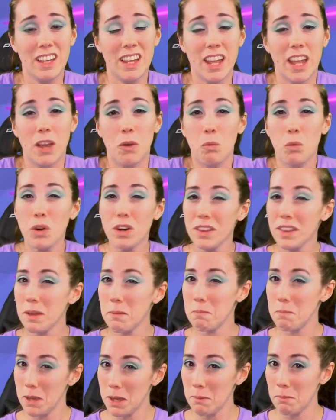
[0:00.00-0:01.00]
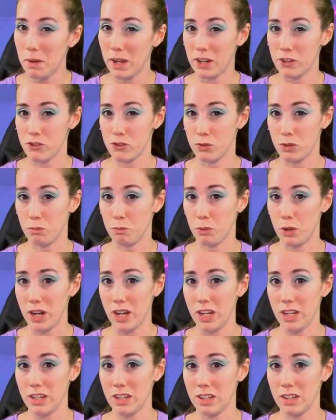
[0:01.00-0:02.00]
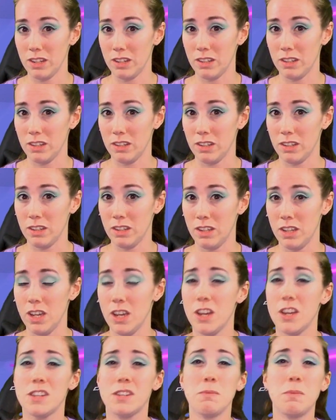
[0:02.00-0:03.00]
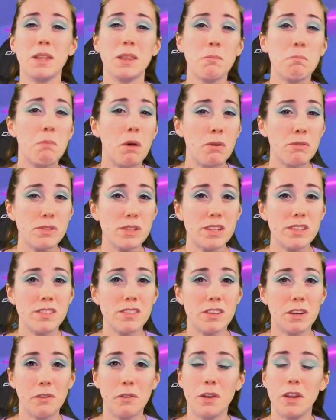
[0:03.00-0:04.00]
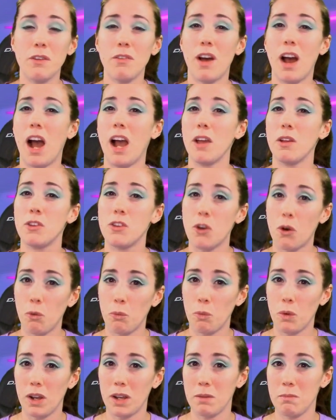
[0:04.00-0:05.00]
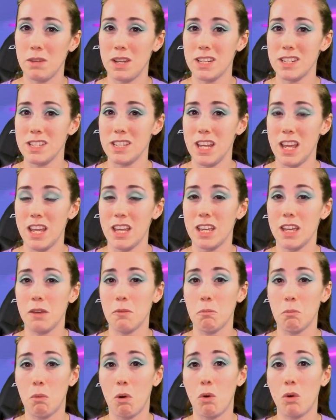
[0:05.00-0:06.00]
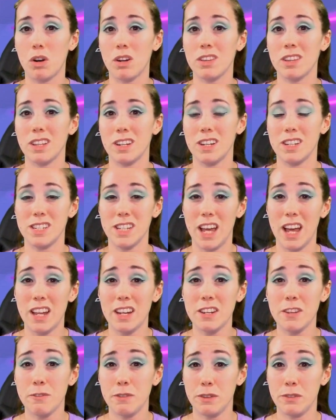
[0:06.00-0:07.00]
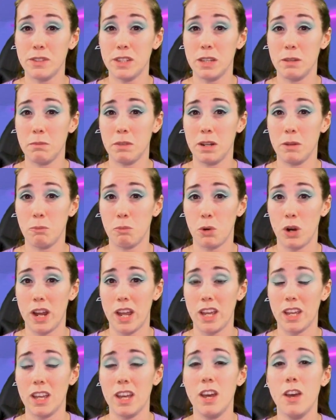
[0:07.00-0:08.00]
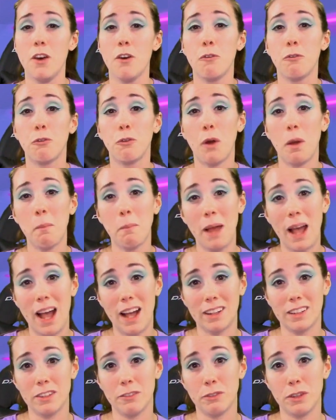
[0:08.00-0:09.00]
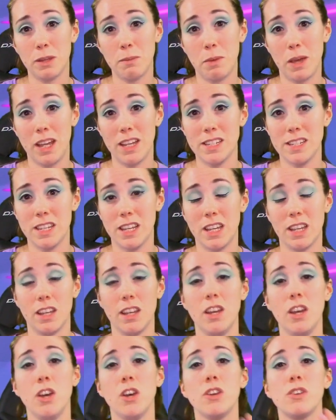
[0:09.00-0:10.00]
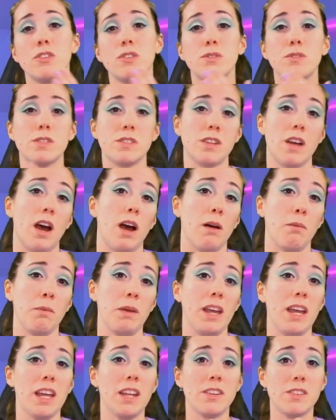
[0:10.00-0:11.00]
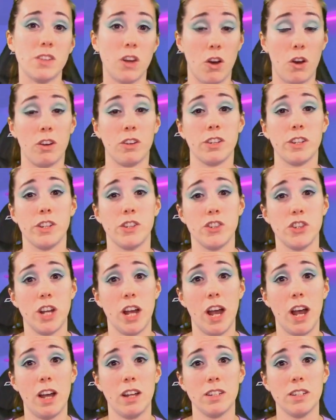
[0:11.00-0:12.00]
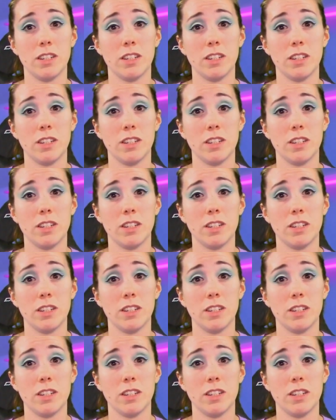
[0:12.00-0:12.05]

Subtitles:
And what do they mean by a short break? To be the most conservative, I don't recommend taking more than a 10 to 15 minute break from actively painting to stop and talk to chat.